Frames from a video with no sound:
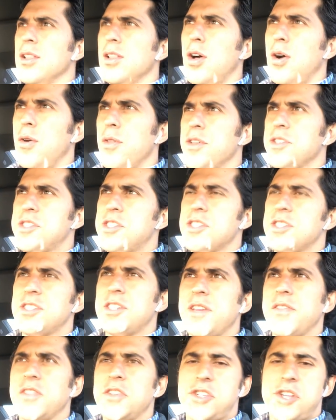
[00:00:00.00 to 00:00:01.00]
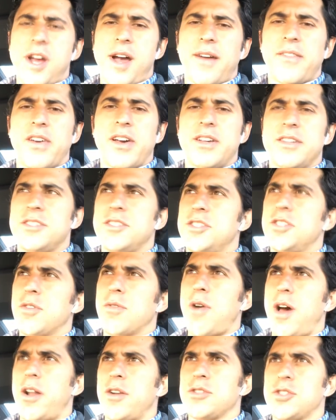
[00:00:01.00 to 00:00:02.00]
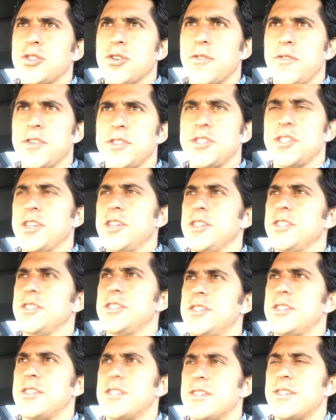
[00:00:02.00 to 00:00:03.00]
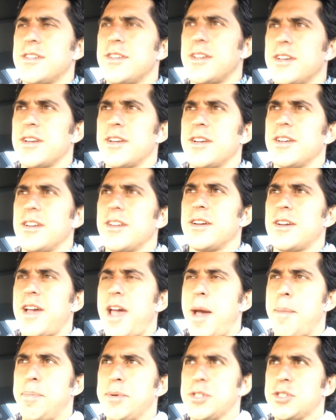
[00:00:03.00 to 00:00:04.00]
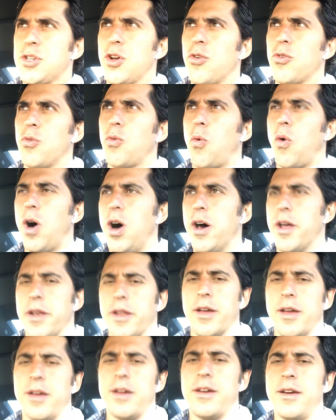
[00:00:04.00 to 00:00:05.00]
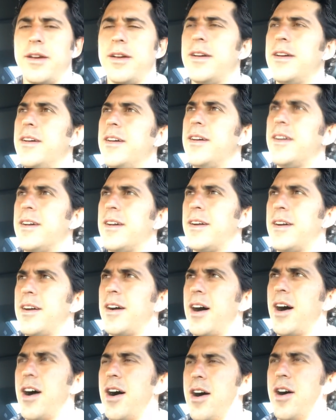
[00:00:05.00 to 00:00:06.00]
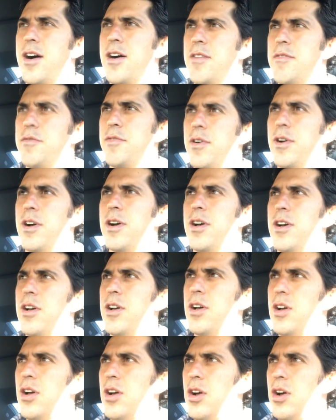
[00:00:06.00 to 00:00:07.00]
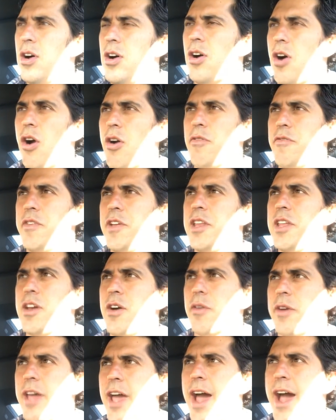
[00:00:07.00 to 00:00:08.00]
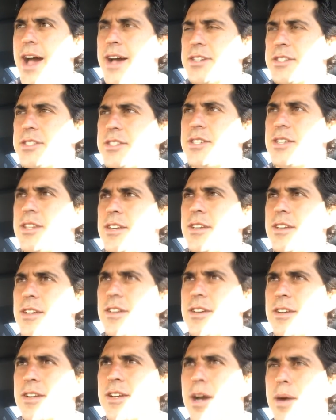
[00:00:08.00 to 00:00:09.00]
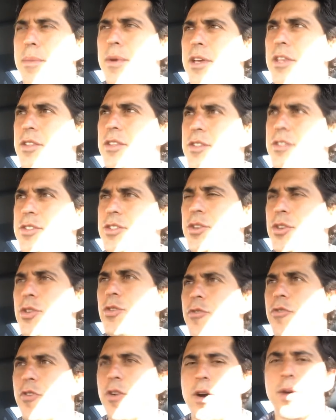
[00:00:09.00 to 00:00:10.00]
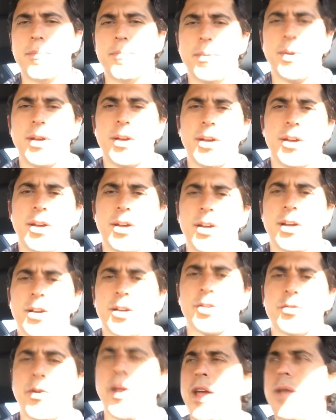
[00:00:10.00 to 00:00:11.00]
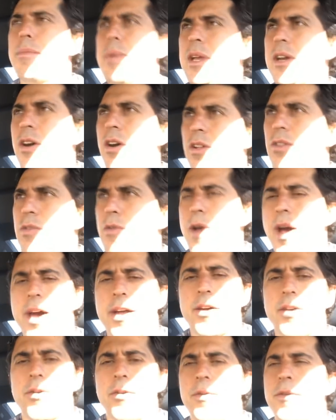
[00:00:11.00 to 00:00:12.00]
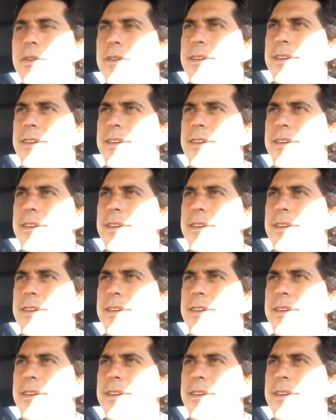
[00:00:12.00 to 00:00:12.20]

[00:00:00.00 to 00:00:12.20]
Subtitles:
Hello, this is Steven Chavez, Dorado Surfaces, episode 1 of our video cast, coming to you from Granby, Colorado,